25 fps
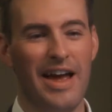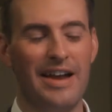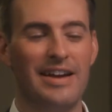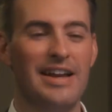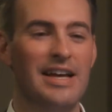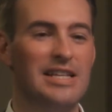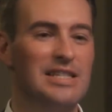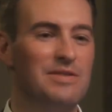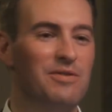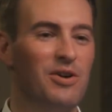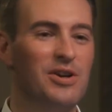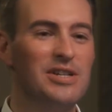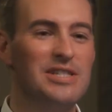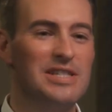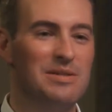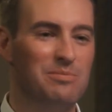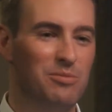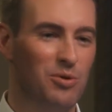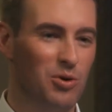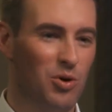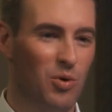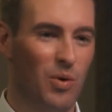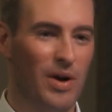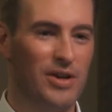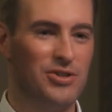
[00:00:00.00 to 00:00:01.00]
And it's a very
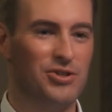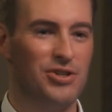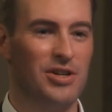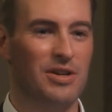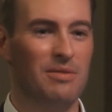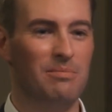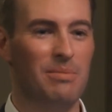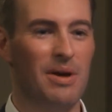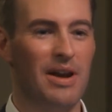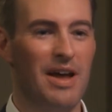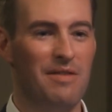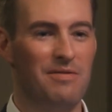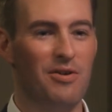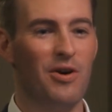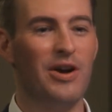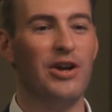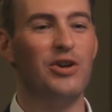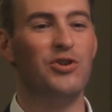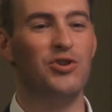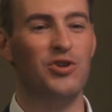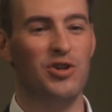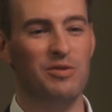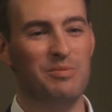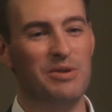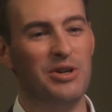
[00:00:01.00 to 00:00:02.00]
simple question, but a very
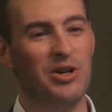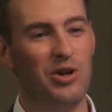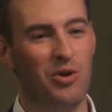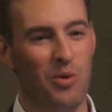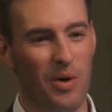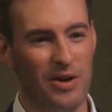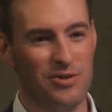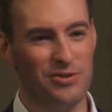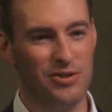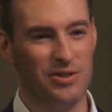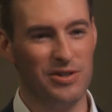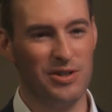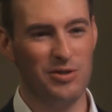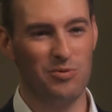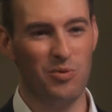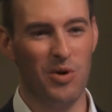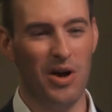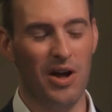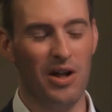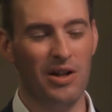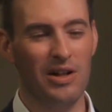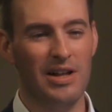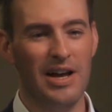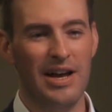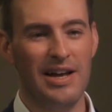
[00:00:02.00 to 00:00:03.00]
human question as
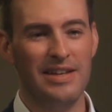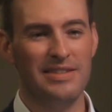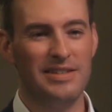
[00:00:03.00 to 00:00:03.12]
well.